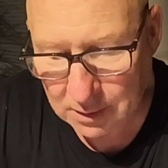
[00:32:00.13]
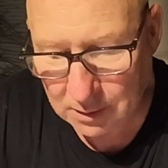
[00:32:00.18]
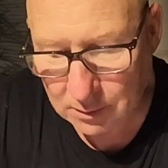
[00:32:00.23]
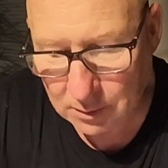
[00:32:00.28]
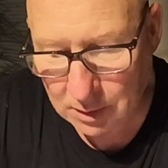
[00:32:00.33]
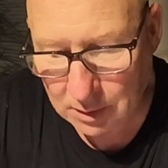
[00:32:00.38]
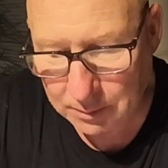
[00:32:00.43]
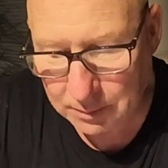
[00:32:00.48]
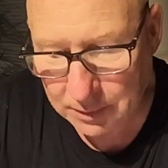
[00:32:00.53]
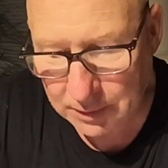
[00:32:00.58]

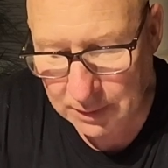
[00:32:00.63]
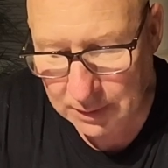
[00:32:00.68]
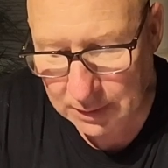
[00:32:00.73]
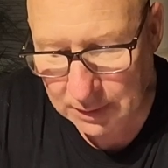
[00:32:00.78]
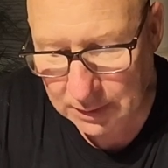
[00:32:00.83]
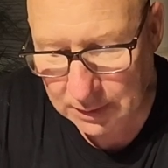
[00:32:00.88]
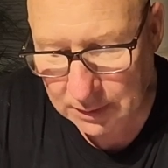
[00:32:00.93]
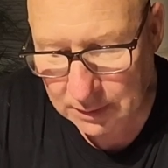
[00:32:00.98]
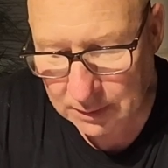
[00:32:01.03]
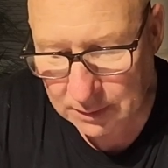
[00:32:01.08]

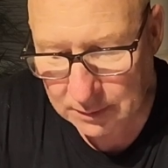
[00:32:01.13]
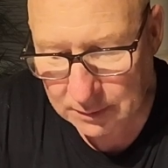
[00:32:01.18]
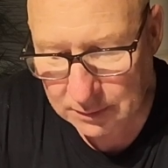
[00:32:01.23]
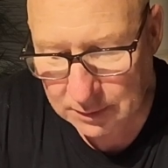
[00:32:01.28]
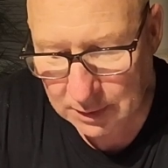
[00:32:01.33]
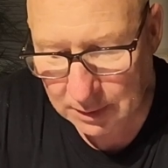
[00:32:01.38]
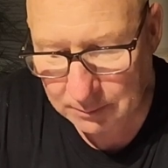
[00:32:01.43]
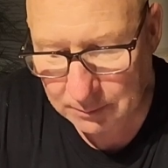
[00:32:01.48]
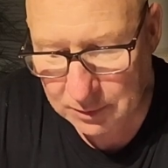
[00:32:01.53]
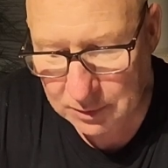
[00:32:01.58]
ORP,
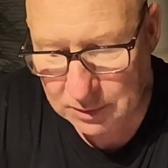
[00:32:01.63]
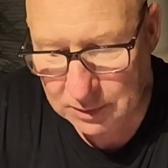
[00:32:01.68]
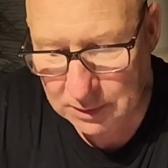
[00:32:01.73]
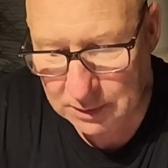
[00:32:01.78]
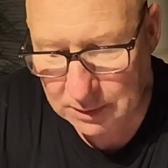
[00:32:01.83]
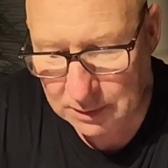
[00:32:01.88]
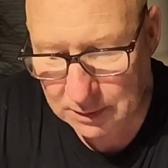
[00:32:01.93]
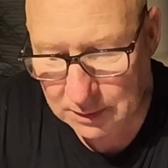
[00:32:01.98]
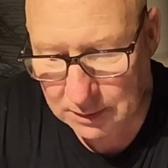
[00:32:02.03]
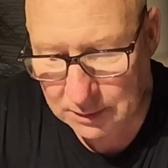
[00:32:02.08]

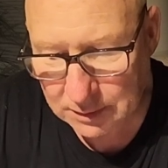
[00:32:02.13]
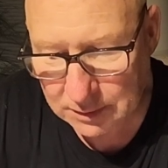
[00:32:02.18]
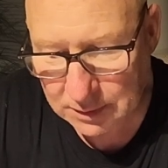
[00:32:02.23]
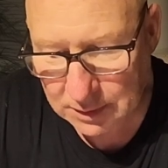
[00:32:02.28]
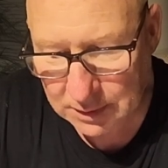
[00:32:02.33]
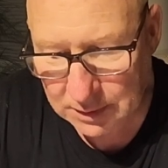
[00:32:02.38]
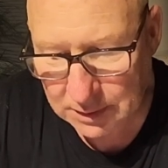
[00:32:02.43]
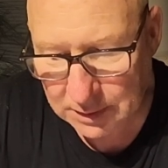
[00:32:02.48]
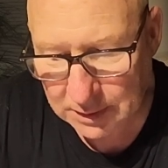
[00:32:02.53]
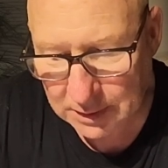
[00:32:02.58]
temperature,
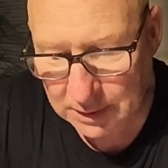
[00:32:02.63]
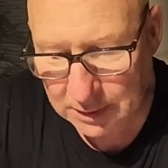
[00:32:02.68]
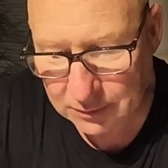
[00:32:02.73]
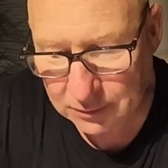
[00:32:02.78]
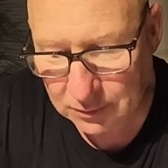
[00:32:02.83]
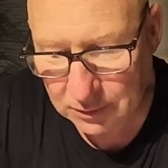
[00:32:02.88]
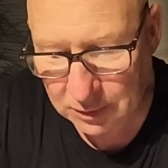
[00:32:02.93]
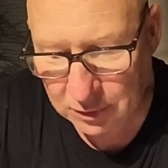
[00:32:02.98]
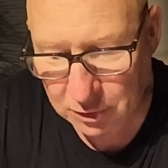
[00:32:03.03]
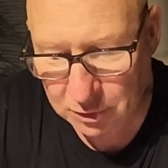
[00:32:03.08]

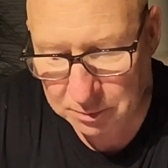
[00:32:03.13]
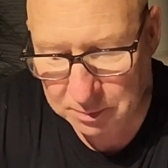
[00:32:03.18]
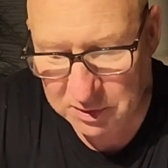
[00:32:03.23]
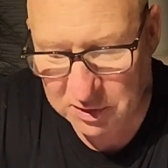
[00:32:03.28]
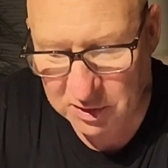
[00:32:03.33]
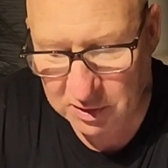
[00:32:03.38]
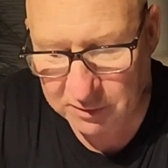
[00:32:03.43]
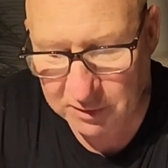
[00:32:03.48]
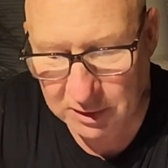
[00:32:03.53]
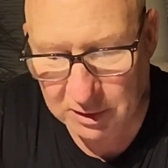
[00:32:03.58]
TDS, and
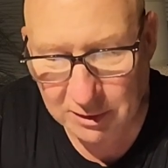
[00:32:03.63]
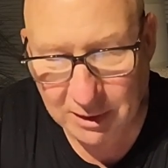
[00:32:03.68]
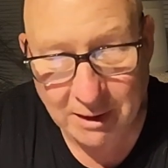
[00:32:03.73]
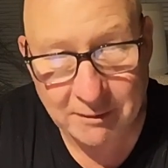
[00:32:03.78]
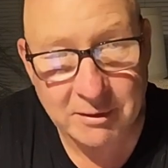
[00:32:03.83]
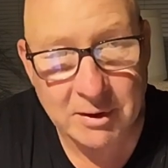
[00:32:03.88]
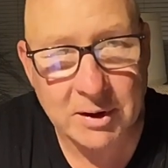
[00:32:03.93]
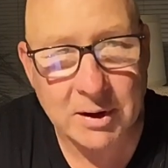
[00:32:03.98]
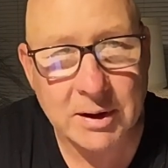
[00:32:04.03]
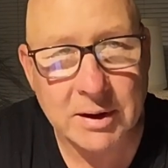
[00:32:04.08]
specific
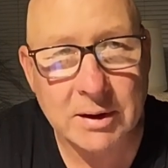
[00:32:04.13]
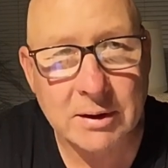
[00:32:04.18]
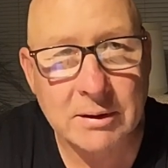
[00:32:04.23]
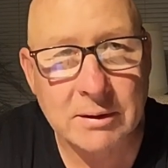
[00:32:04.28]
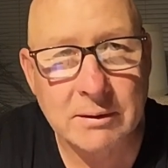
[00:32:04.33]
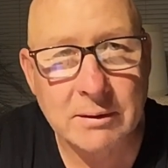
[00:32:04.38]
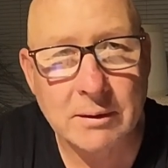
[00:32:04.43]
gravity.